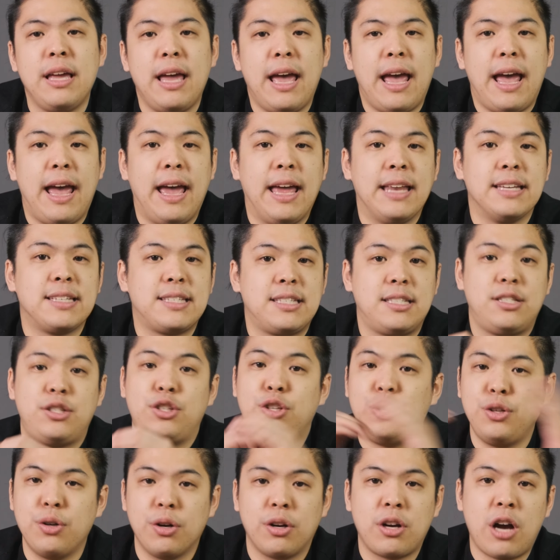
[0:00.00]
And
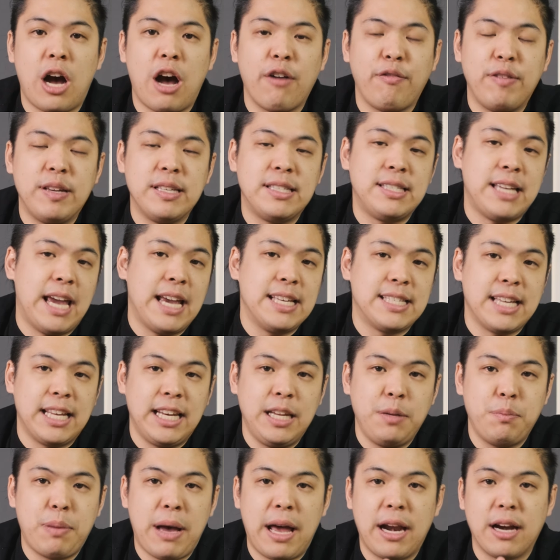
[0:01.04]
do your coffees taste
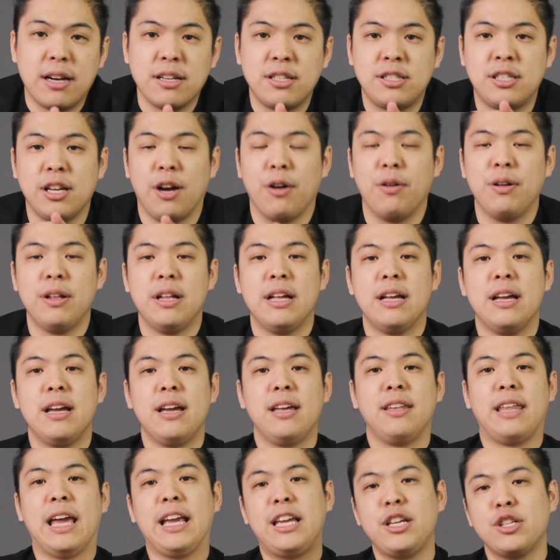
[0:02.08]
any better? So
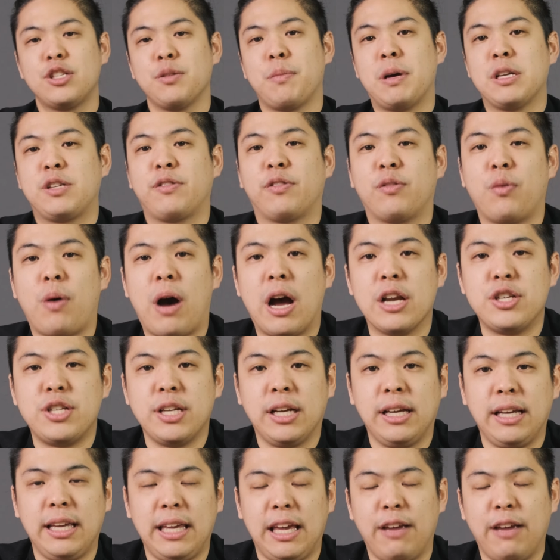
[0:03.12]
thank you so much for watching.